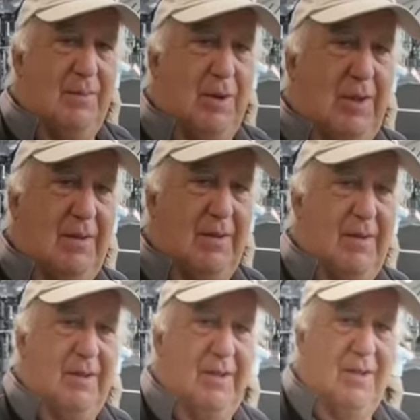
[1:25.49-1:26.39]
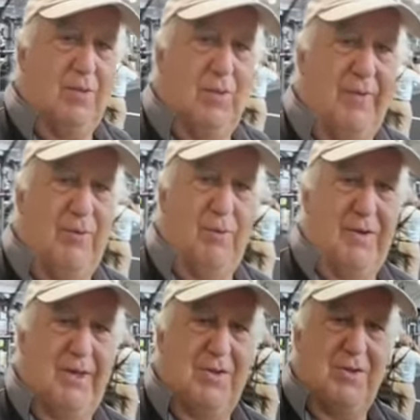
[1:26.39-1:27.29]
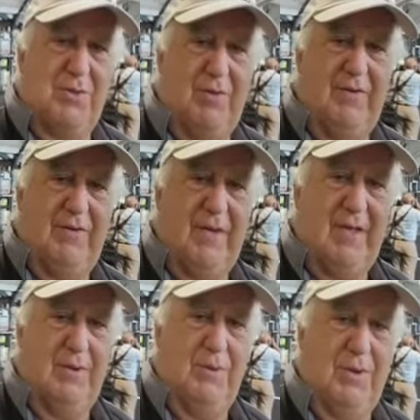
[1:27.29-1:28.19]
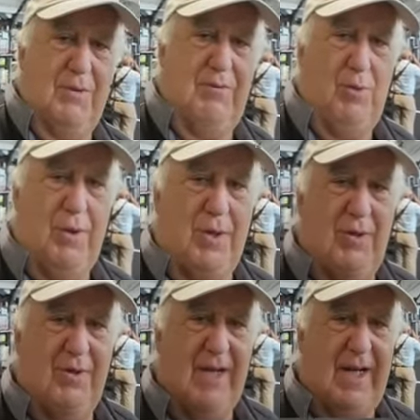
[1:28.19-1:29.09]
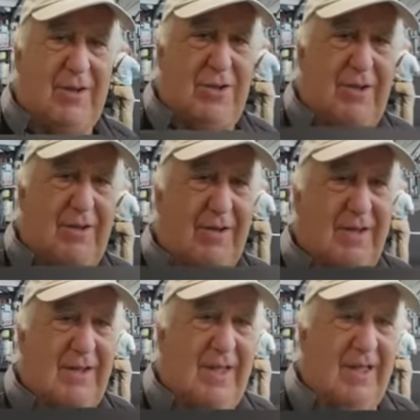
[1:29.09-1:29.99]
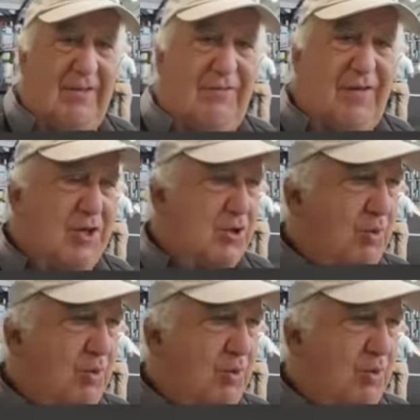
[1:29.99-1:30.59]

and this rebuild? 24,000 square feet with a 40 yard dash area, facial